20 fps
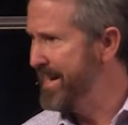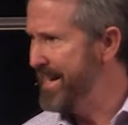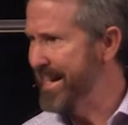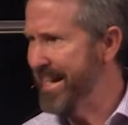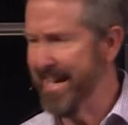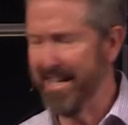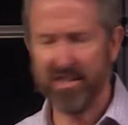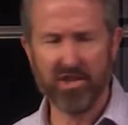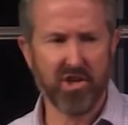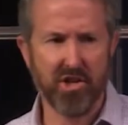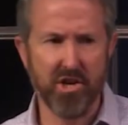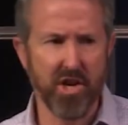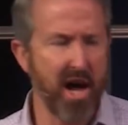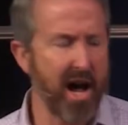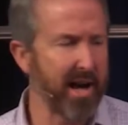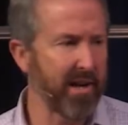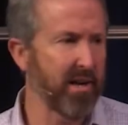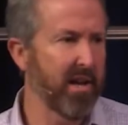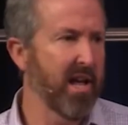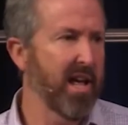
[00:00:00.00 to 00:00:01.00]
It's
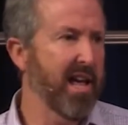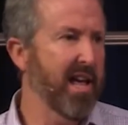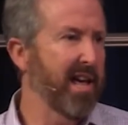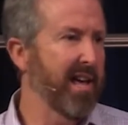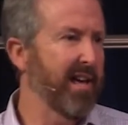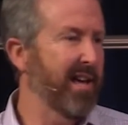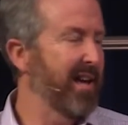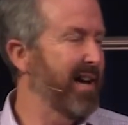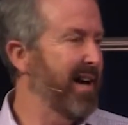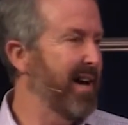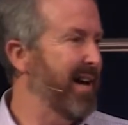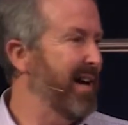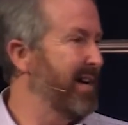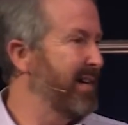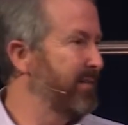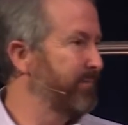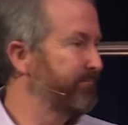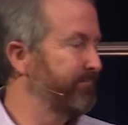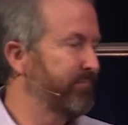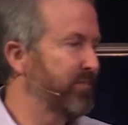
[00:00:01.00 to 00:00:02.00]
not
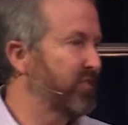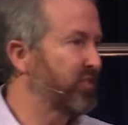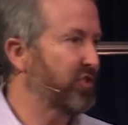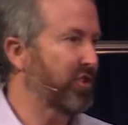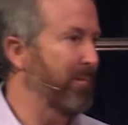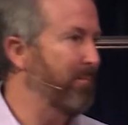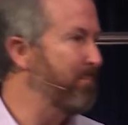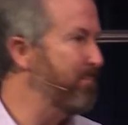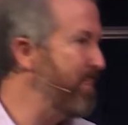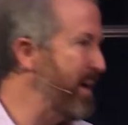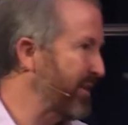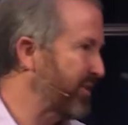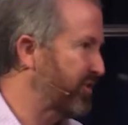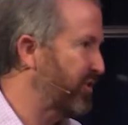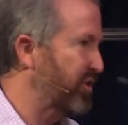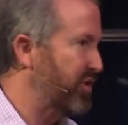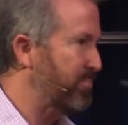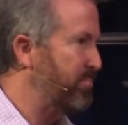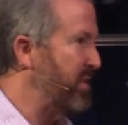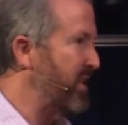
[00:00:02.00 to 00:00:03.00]
some
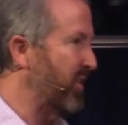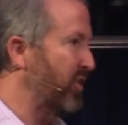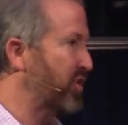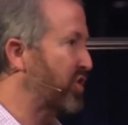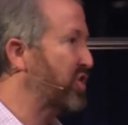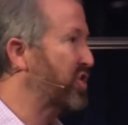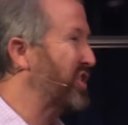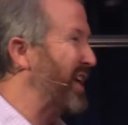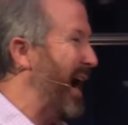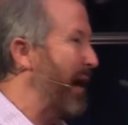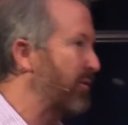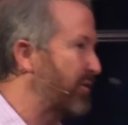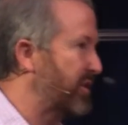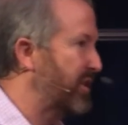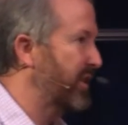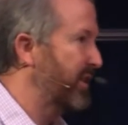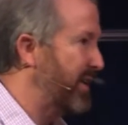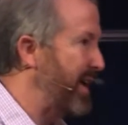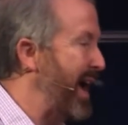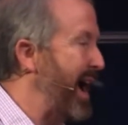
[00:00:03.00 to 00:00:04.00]
message being
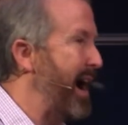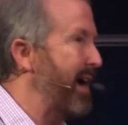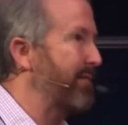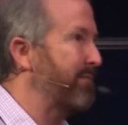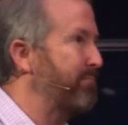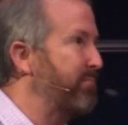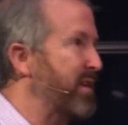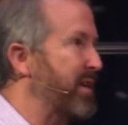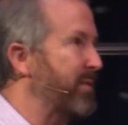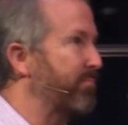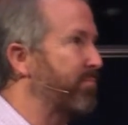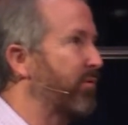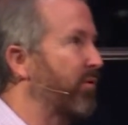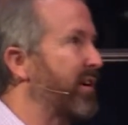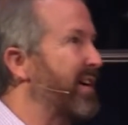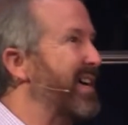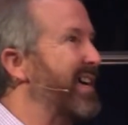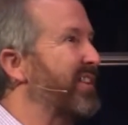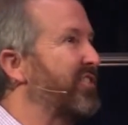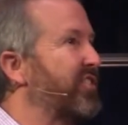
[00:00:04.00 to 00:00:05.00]
shouted at people.
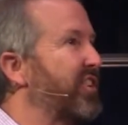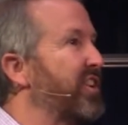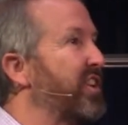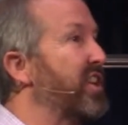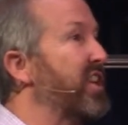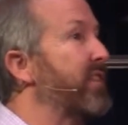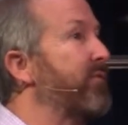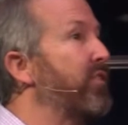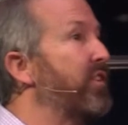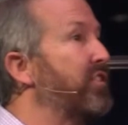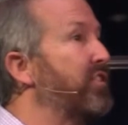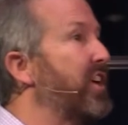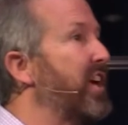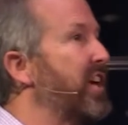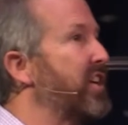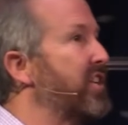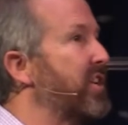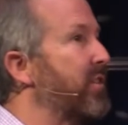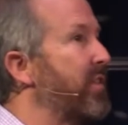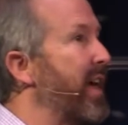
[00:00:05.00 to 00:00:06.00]
It's an
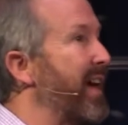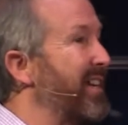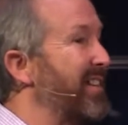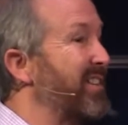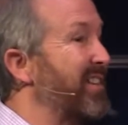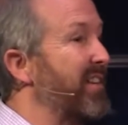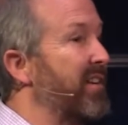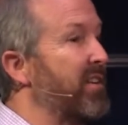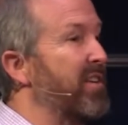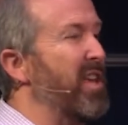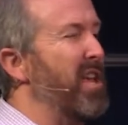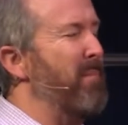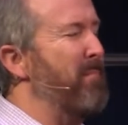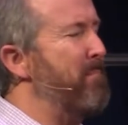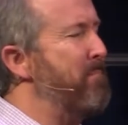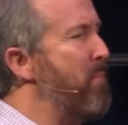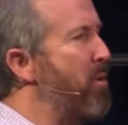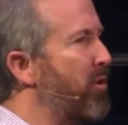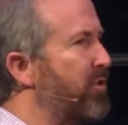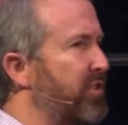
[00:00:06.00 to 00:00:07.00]
invitation that is the
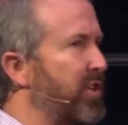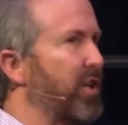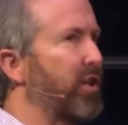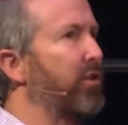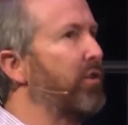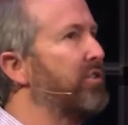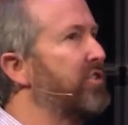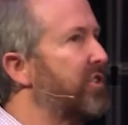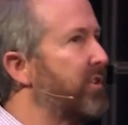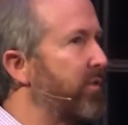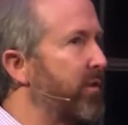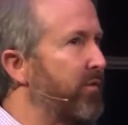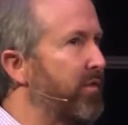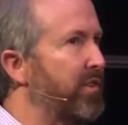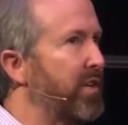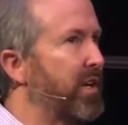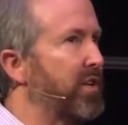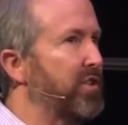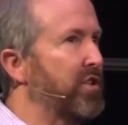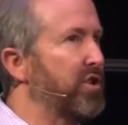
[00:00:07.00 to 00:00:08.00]
most inclusive
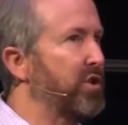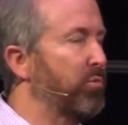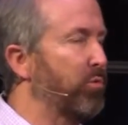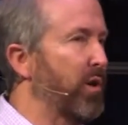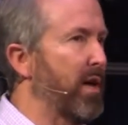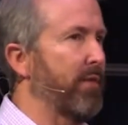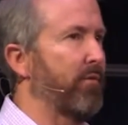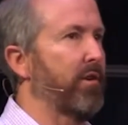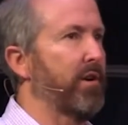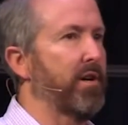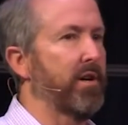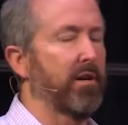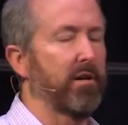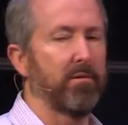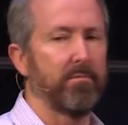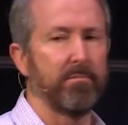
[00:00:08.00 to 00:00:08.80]
invitation you will ever hear.